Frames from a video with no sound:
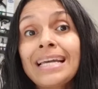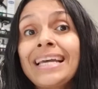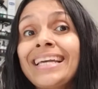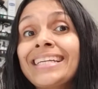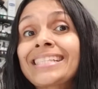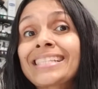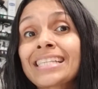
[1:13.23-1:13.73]

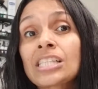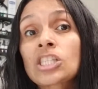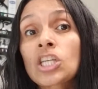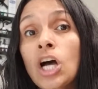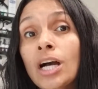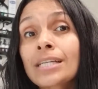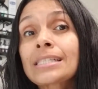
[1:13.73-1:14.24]
It's a
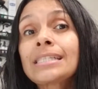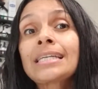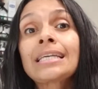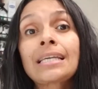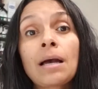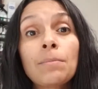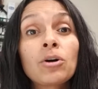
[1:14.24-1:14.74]
toxic,
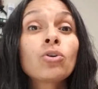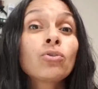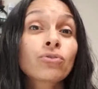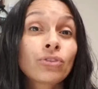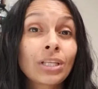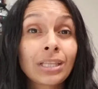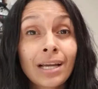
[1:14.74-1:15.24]

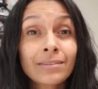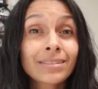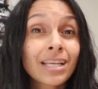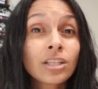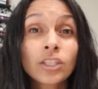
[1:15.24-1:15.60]
chemical-free lifestyle,